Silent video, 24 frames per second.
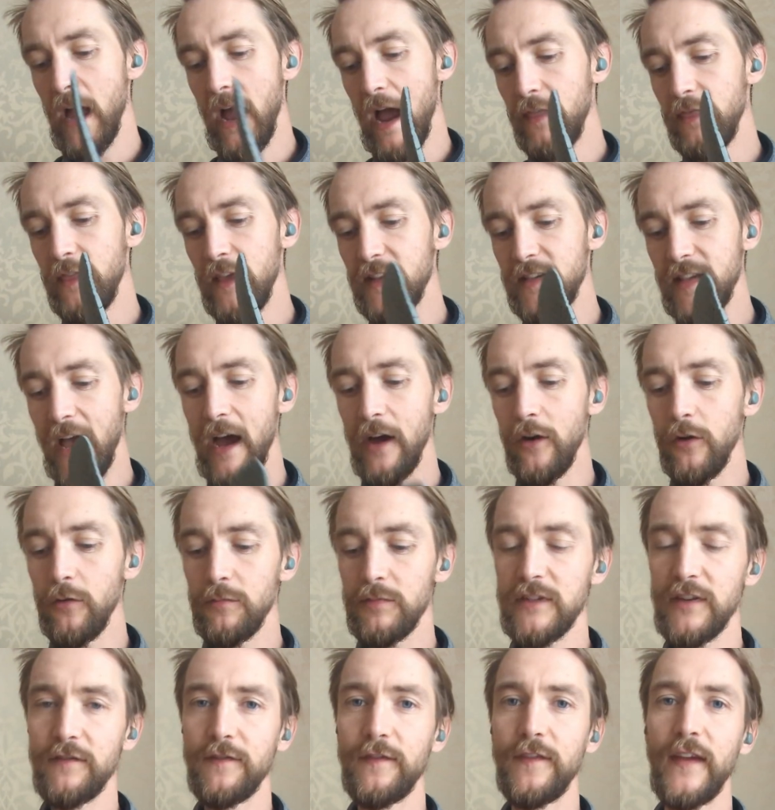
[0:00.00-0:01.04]
And this
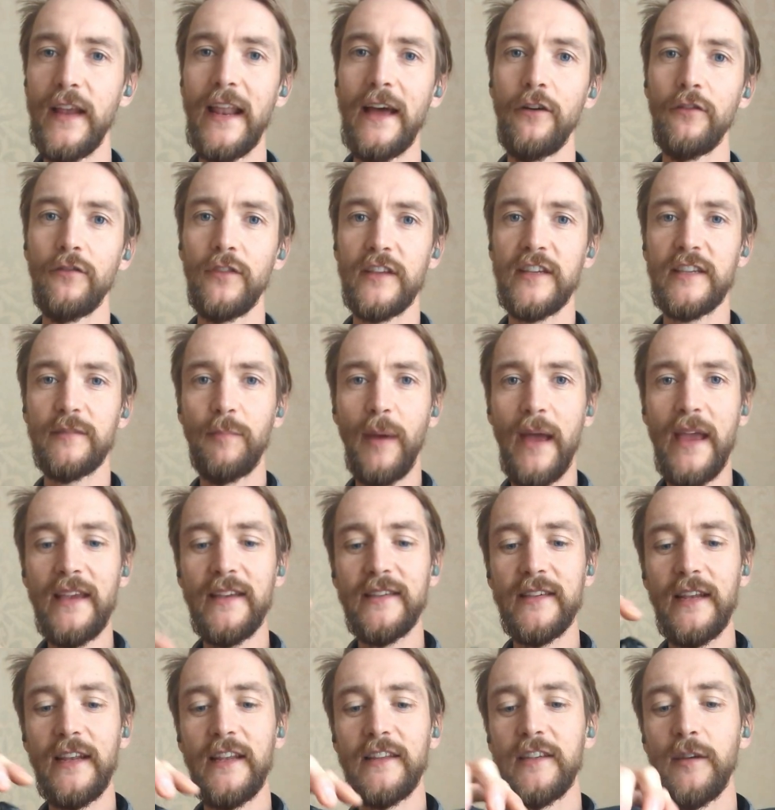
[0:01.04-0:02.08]
helped fill out the
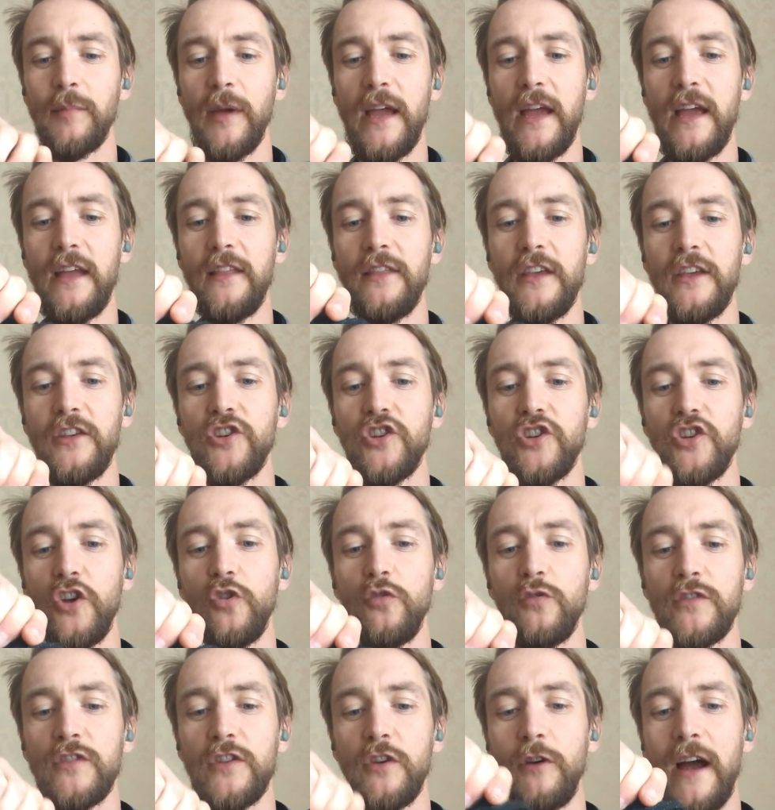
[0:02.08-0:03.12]
space a little bit in this
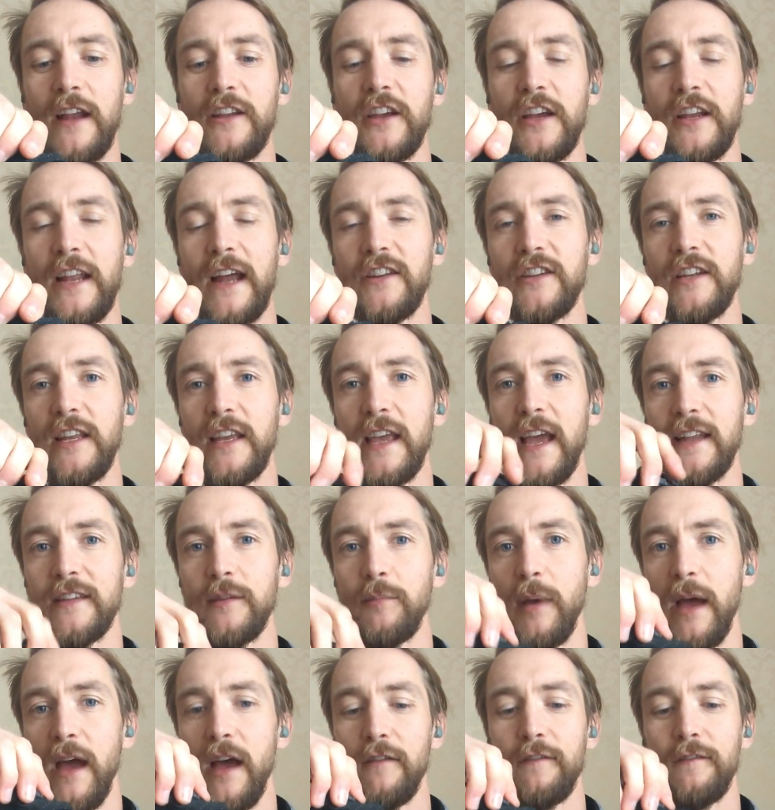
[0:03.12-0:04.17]
shoe so I could actually get
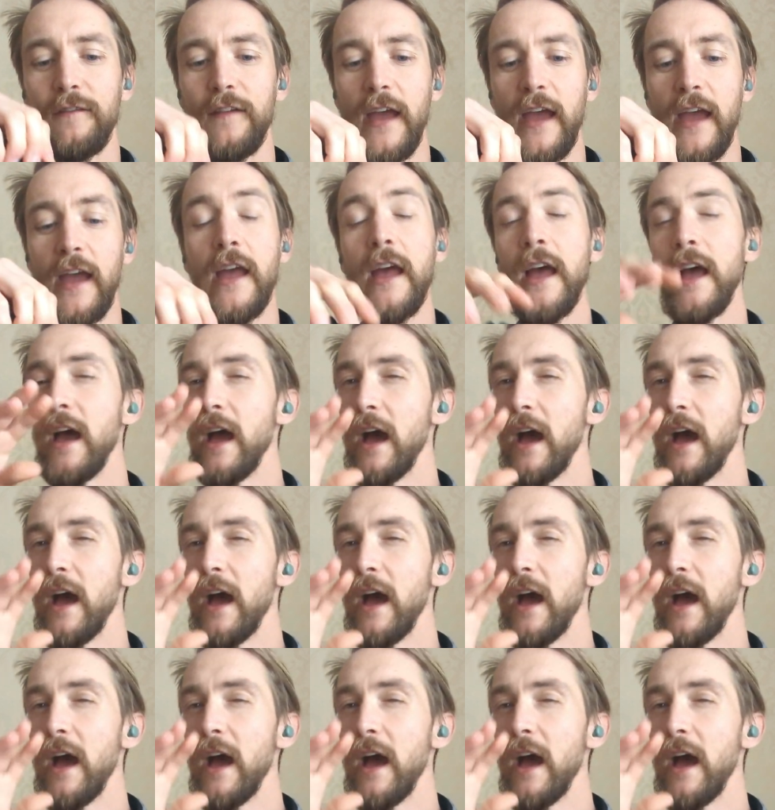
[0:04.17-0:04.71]
a better fit.